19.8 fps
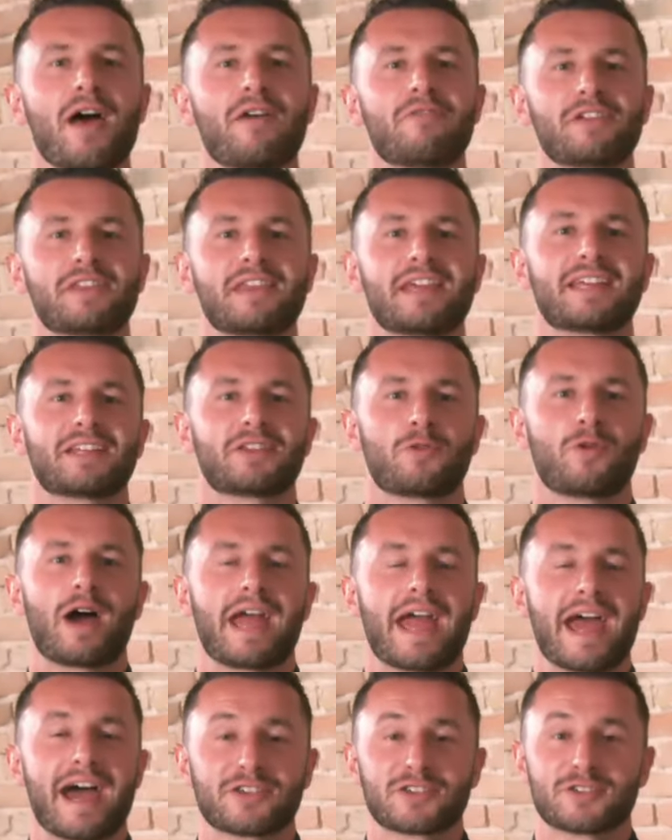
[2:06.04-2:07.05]
everything at the
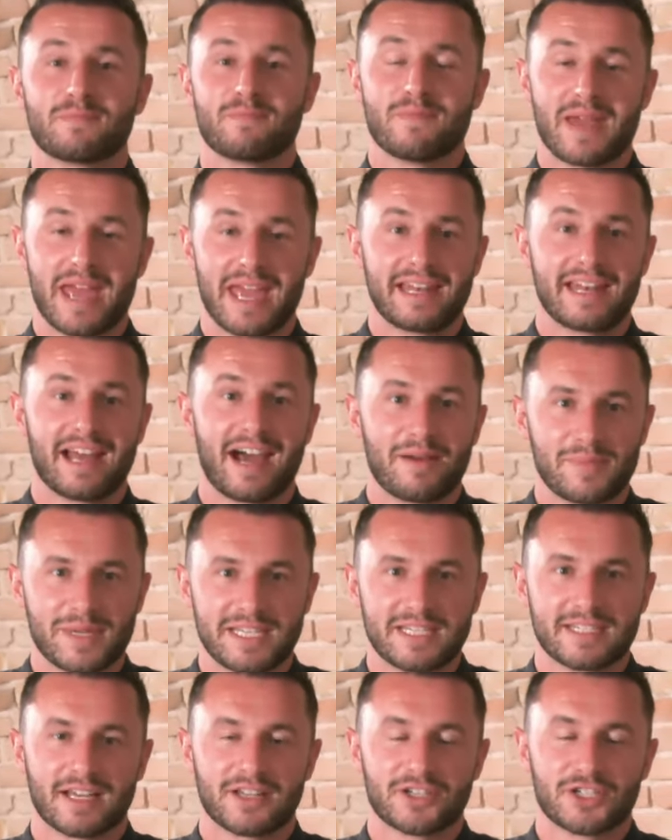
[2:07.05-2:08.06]
White House may not be
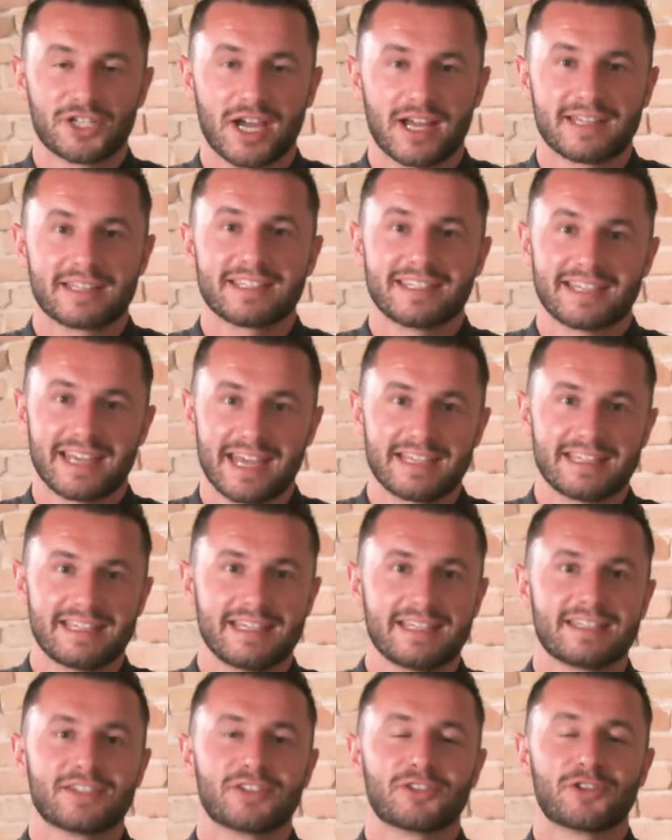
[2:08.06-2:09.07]
sunshines and
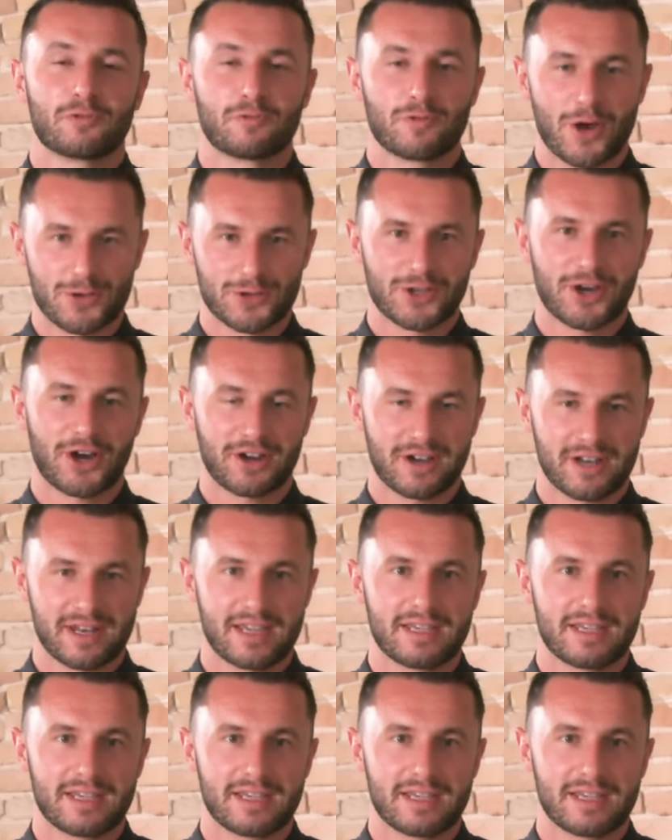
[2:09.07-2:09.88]
daisies, the Rose Garden